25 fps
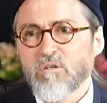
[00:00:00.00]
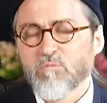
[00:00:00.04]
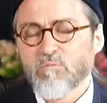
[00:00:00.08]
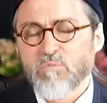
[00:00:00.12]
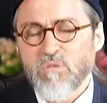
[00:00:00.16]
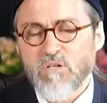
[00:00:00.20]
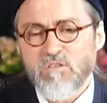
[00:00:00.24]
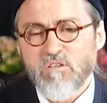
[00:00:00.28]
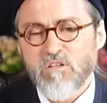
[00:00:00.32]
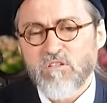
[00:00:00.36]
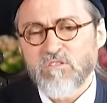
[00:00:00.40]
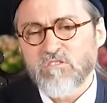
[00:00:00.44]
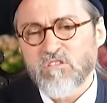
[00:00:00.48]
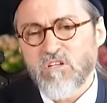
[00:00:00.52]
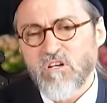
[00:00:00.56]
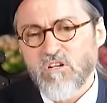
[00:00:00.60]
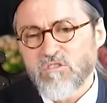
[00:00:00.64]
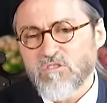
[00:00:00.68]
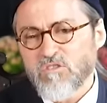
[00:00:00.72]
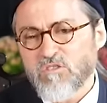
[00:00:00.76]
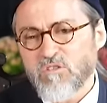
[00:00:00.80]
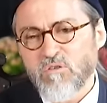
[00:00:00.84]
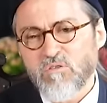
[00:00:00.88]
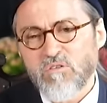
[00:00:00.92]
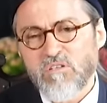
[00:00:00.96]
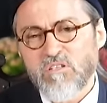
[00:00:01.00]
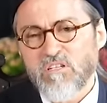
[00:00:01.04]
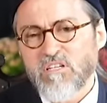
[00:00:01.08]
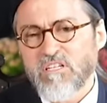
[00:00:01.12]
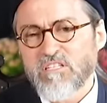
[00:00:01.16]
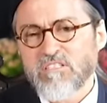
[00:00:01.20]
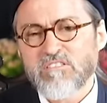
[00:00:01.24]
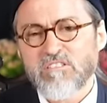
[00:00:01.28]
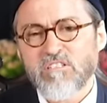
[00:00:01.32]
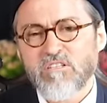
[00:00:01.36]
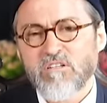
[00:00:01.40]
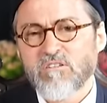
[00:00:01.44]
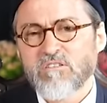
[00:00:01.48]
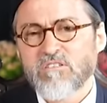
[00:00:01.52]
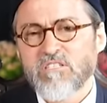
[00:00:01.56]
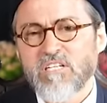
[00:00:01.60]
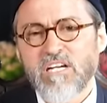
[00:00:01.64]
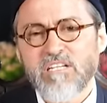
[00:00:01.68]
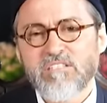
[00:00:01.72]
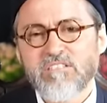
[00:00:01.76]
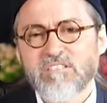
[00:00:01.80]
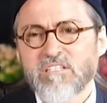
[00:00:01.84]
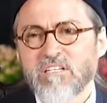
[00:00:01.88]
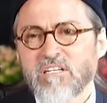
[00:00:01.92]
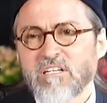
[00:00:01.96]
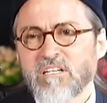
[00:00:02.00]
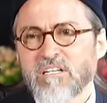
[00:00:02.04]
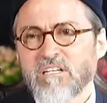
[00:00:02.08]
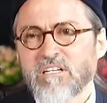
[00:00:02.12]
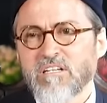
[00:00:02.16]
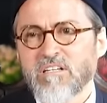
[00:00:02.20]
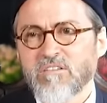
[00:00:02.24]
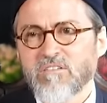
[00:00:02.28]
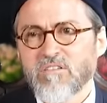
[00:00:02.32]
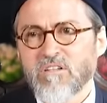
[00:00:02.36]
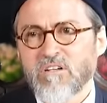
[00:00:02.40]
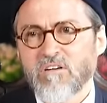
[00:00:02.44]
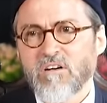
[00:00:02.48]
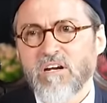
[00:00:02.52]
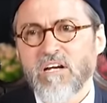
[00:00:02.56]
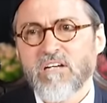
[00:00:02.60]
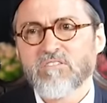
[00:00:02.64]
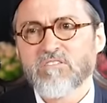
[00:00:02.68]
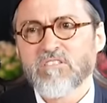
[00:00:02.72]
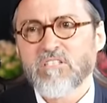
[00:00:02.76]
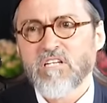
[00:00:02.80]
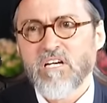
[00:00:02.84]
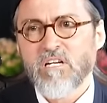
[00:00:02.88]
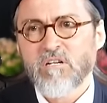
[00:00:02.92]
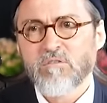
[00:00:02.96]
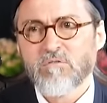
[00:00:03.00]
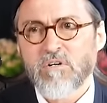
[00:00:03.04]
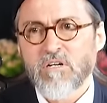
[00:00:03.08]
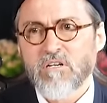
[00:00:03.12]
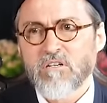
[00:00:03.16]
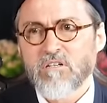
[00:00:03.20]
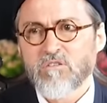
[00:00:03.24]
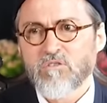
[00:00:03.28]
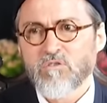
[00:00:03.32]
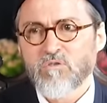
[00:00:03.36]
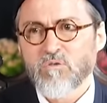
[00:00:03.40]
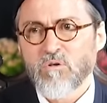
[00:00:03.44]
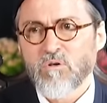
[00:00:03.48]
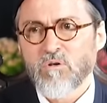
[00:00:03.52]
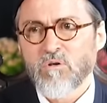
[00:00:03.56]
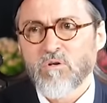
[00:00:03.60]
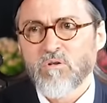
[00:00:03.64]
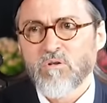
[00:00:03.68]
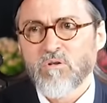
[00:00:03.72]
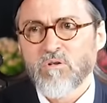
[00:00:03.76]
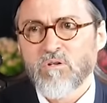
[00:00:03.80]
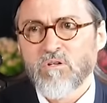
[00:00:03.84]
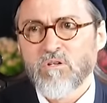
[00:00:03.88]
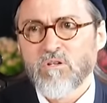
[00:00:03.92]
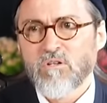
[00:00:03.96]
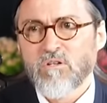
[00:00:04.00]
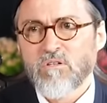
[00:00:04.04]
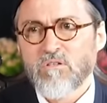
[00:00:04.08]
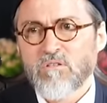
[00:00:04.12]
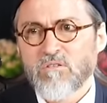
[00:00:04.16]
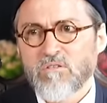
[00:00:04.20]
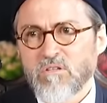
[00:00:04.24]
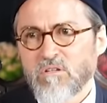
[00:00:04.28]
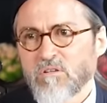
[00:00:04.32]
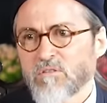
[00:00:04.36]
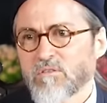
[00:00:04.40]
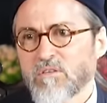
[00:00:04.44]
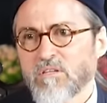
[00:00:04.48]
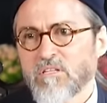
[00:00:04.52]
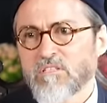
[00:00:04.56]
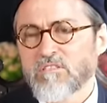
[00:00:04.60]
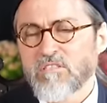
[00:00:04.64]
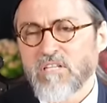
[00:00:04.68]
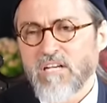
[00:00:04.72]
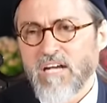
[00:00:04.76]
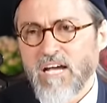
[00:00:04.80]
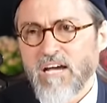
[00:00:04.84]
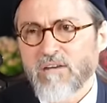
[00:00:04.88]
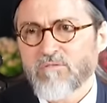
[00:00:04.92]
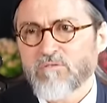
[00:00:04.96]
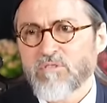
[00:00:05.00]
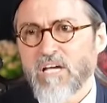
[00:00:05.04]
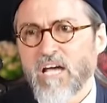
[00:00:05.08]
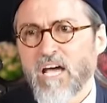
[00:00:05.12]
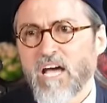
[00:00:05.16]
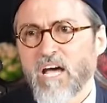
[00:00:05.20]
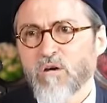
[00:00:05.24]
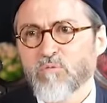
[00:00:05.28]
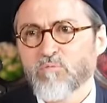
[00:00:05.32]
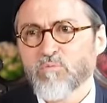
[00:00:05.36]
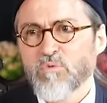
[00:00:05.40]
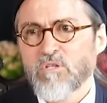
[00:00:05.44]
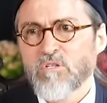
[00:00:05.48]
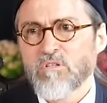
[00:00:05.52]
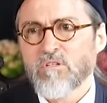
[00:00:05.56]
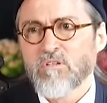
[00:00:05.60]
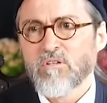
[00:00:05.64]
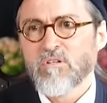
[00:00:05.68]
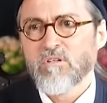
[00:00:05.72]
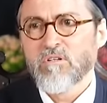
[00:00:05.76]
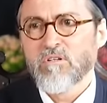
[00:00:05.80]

But there's also things that are destiny that are outside of our control. There are things that have to happen.